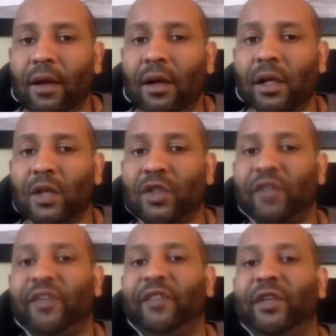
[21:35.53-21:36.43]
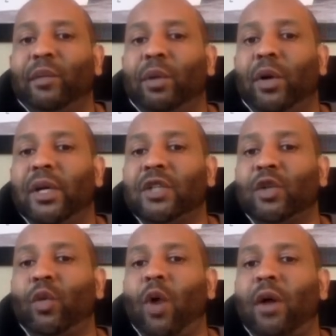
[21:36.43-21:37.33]
Close to 50 employees
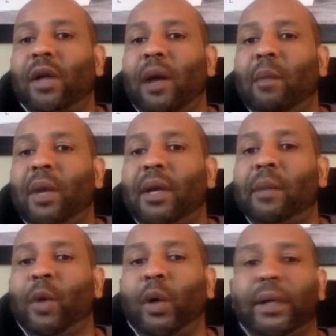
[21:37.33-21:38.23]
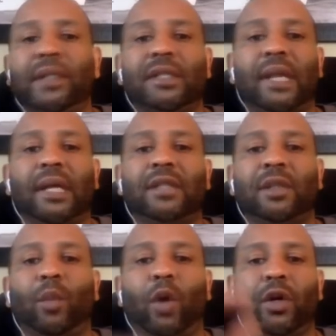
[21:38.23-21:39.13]
who walked out Monday morning say
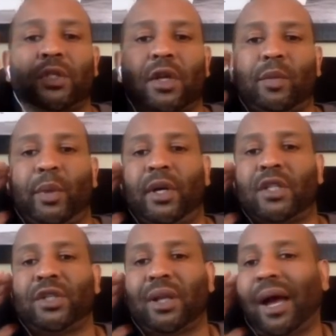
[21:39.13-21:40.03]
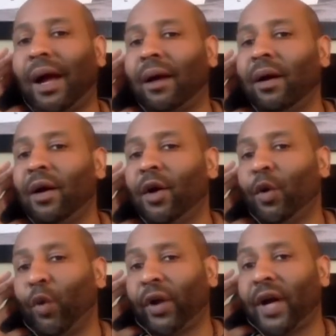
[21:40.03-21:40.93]
some workers on the production line
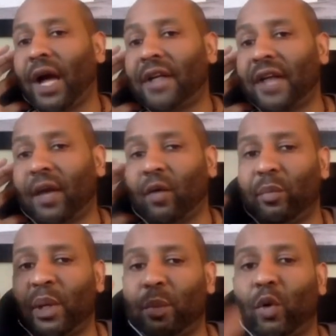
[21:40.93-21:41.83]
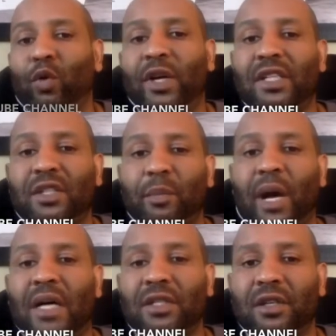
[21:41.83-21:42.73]
were in contact with people who tested
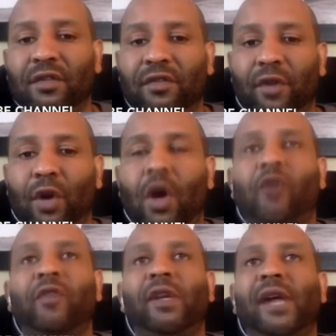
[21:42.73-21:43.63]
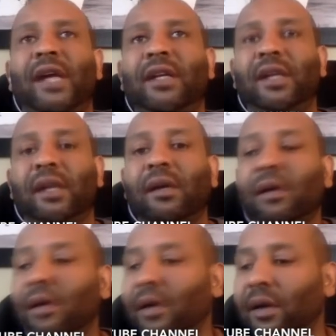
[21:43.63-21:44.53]
positive for COVID 19.
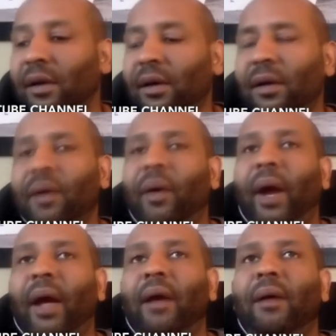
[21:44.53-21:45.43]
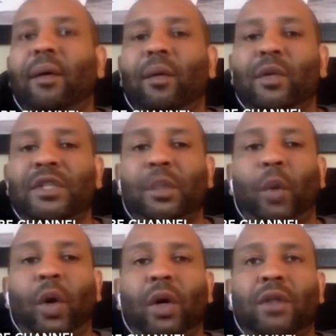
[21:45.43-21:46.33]
Right? We see
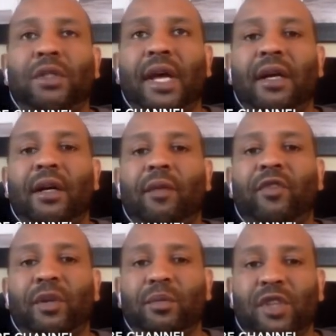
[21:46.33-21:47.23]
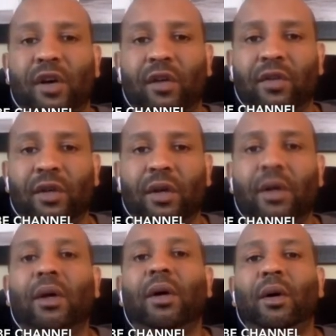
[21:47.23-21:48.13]
workers standing up for themselves,
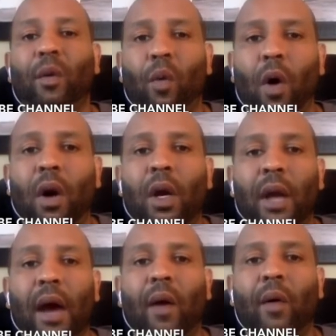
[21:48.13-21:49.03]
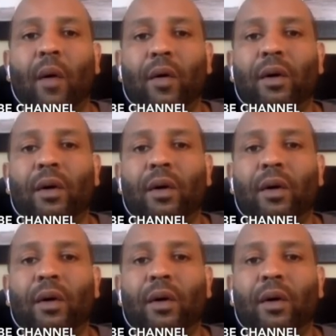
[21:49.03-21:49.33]
walking out.